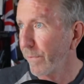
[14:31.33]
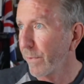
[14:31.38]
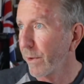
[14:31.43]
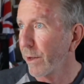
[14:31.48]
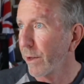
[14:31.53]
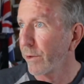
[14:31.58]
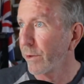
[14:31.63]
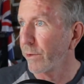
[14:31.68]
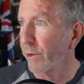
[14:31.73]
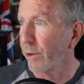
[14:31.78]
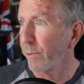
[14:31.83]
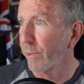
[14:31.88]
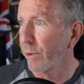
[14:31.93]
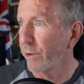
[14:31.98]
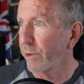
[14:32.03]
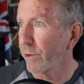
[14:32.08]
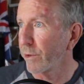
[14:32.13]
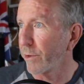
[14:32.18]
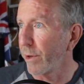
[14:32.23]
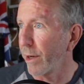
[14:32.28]
Super
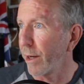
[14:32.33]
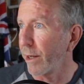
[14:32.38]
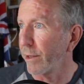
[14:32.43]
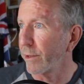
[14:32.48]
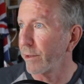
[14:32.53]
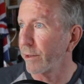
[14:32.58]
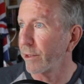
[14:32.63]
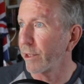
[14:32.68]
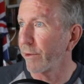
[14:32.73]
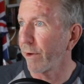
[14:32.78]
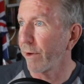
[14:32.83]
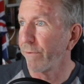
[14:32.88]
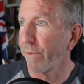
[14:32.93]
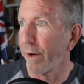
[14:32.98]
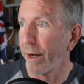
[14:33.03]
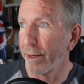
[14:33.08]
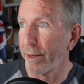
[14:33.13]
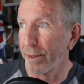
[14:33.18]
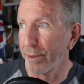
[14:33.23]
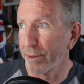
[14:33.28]
Stredge. Let's see if we can
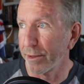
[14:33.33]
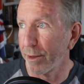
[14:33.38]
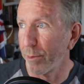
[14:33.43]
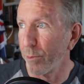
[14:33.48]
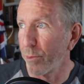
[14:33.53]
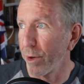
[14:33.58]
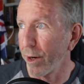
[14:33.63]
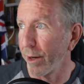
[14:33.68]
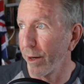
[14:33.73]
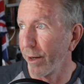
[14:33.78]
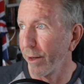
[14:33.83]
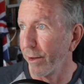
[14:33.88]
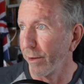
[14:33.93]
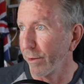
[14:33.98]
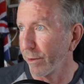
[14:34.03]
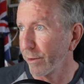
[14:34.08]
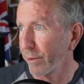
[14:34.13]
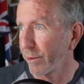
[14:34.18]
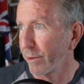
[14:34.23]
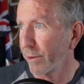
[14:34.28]
find it somewhere
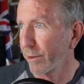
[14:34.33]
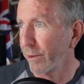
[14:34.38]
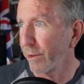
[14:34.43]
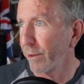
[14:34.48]
else.